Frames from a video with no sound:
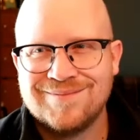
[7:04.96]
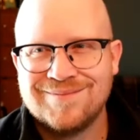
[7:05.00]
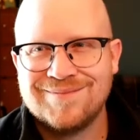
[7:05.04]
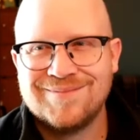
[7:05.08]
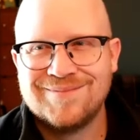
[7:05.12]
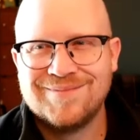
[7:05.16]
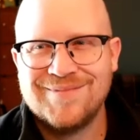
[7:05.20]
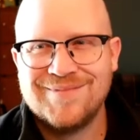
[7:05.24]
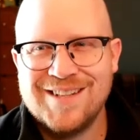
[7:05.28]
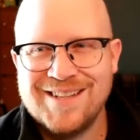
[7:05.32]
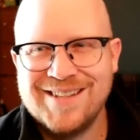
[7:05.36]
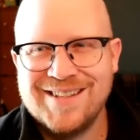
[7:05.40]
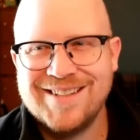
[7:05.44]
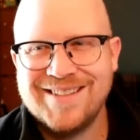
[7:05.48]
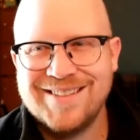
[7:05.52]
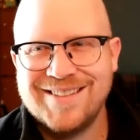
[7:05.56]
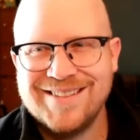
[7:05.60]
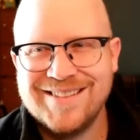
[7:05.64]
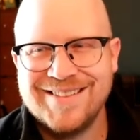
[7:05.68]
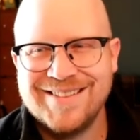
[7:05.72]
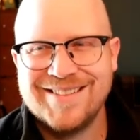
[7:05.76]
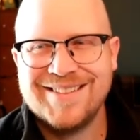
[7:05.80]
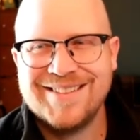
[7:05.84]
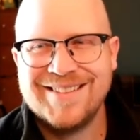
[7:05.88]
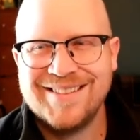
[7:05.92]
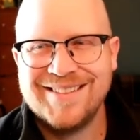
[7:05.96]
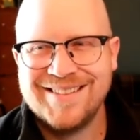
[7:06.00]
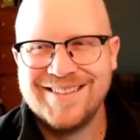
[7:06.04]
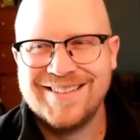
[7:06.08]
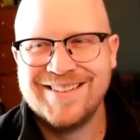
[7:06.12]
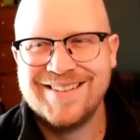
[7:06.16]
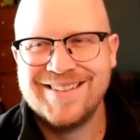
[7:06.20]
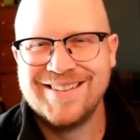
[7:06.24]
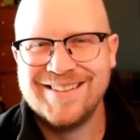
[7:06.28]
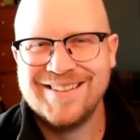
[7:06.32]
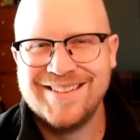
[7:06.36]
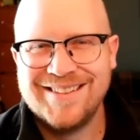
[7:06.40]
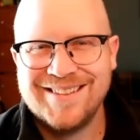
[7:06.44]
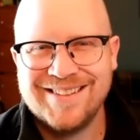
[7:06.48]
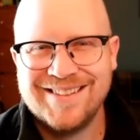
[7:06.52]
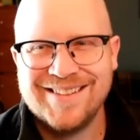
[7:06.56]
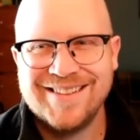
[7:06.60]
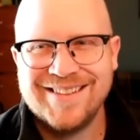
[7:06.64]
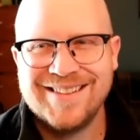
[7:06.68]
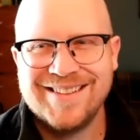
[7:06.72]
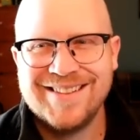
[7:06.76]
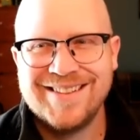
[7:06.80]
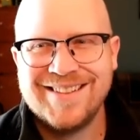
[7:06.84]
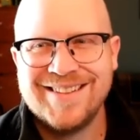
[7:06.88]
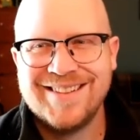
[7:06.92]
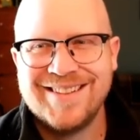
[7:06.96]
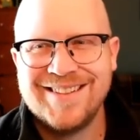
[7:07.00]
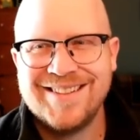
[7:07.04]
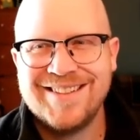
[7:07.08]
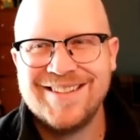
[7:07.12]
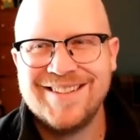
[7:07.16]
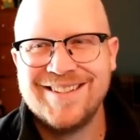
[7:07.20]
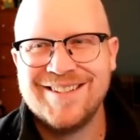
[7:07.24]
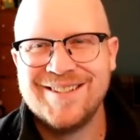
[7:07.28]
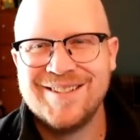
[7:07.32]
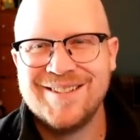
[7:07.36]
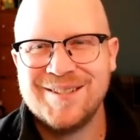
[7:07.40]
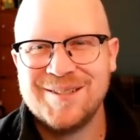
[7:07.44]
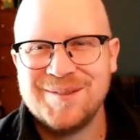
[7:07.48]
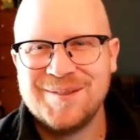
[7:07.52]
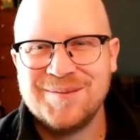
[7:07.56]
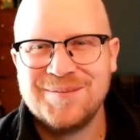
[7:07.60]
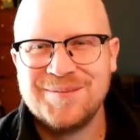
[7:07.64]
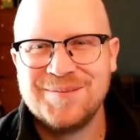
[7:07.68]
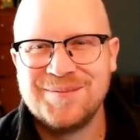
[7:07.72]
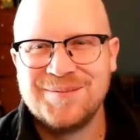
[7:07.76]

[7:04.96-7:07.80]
No words are spoken by the person on screen.